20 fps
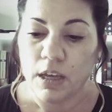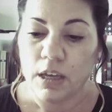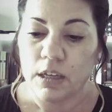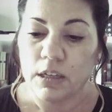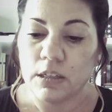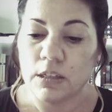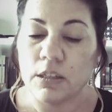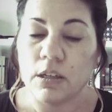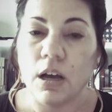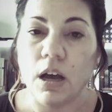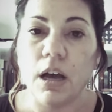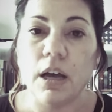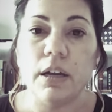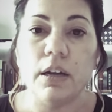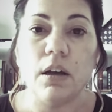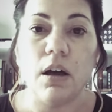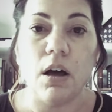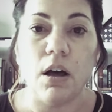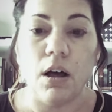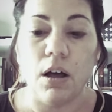Not
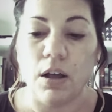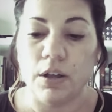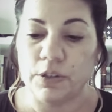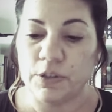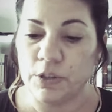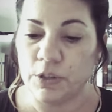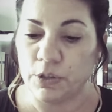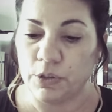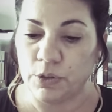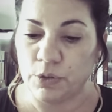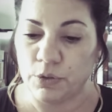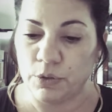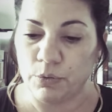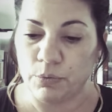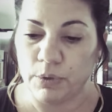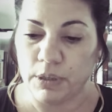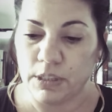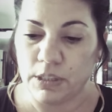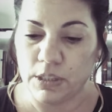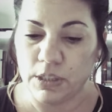all children
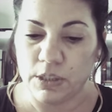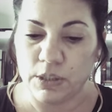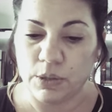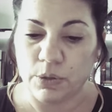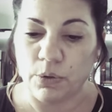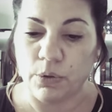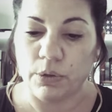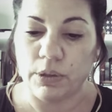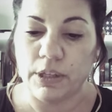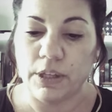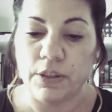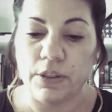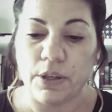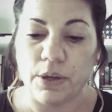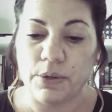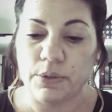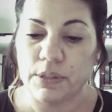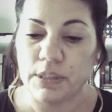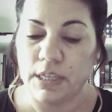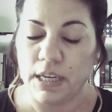went to school in
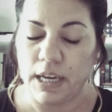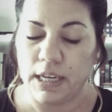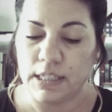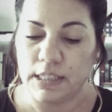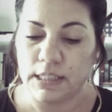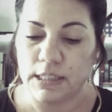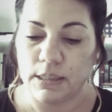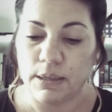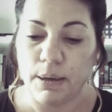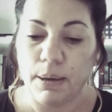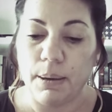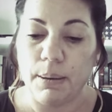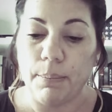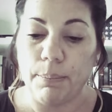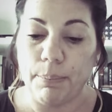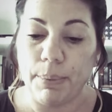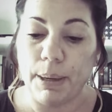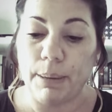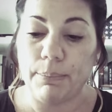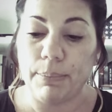those days,
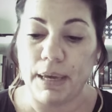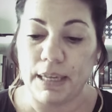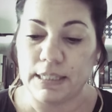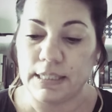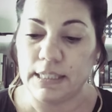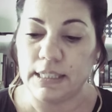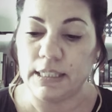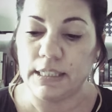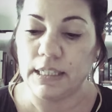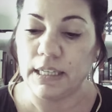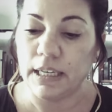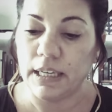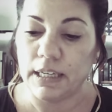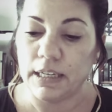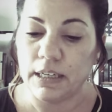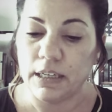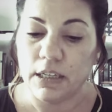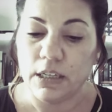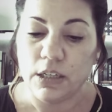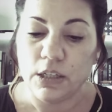but Betsy did.
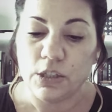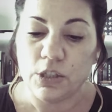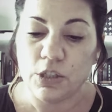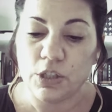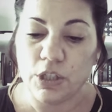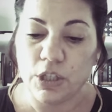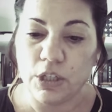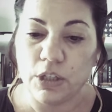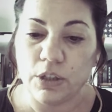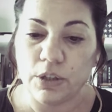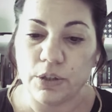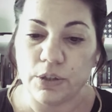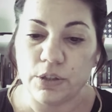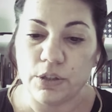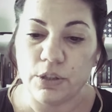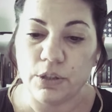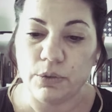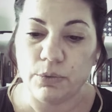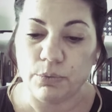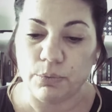She learned
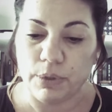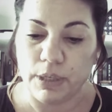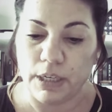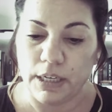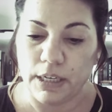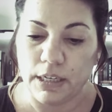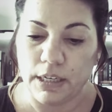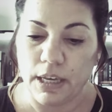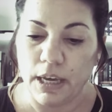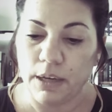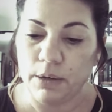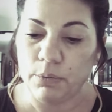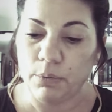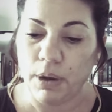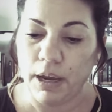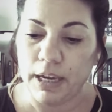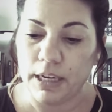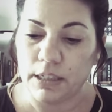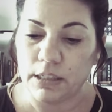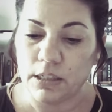to read and
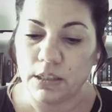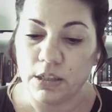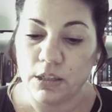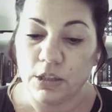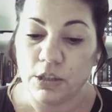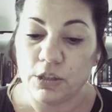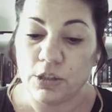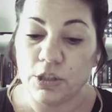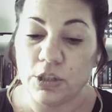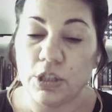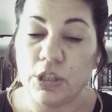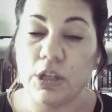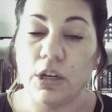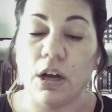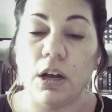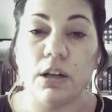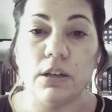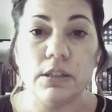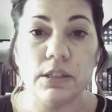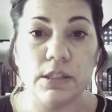write. She
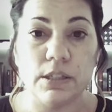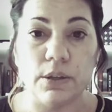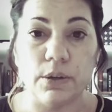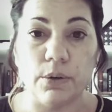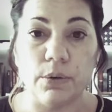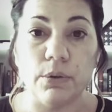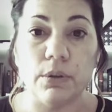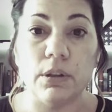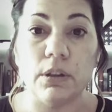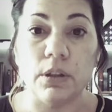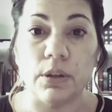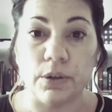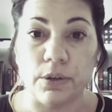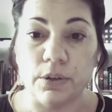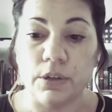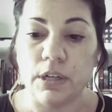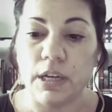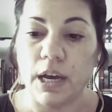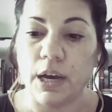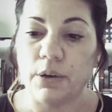also
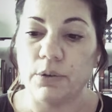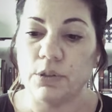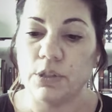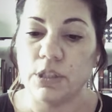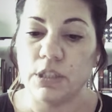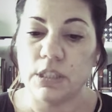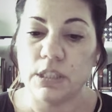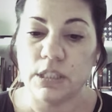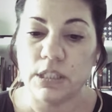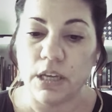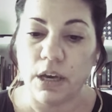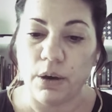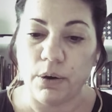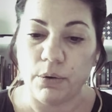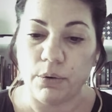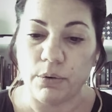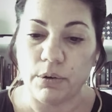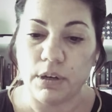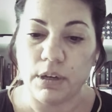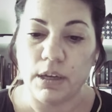learned how to sew.